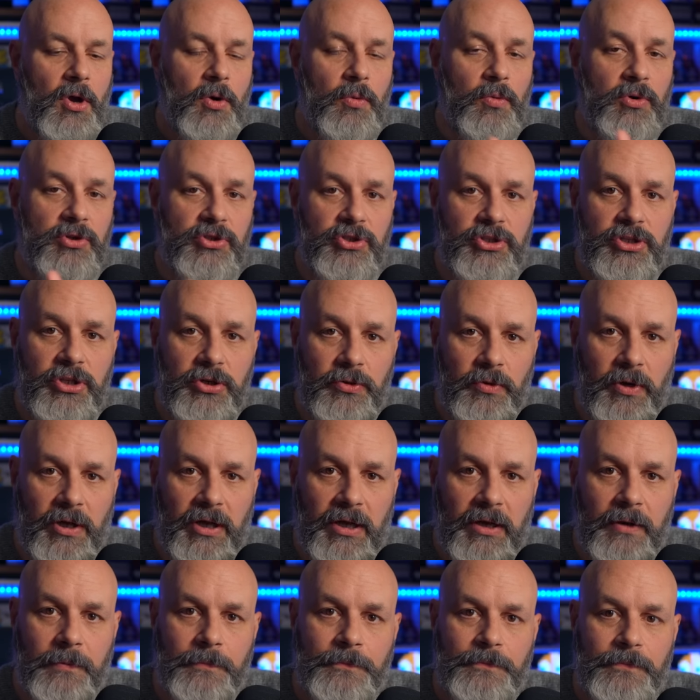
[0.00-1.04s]
was
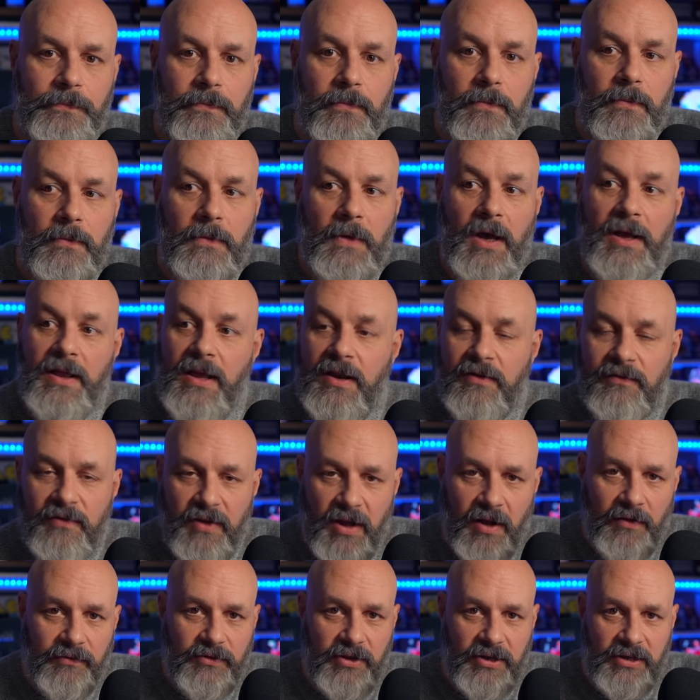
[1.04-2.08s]
doing, and then
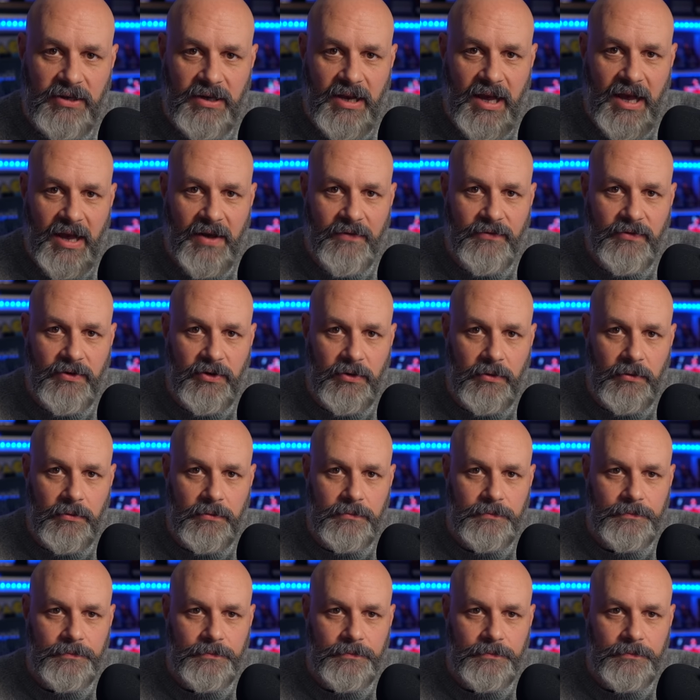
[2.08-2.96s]
Valve didn't have to.